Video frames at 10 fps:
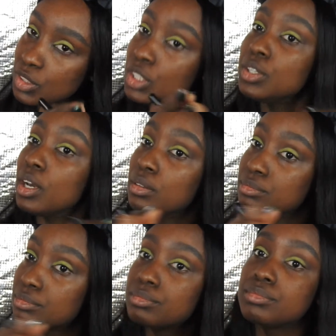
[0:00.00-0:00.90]
you know,
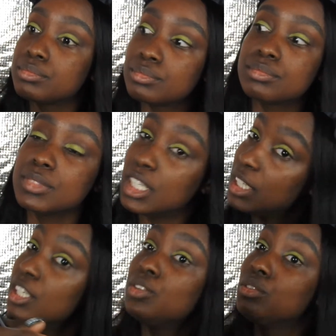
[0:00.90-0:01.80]

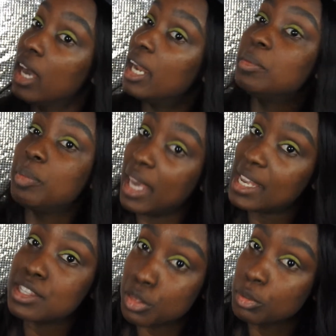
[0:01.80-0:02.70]
you gotta be
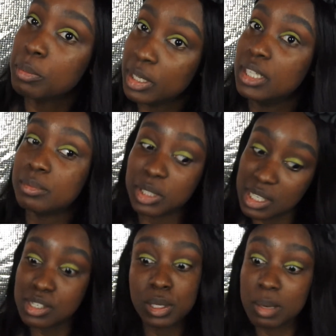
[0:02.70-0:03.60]
past three months
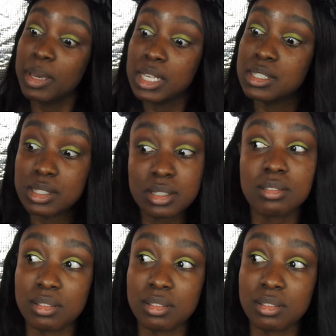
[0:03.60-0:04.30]
because three months,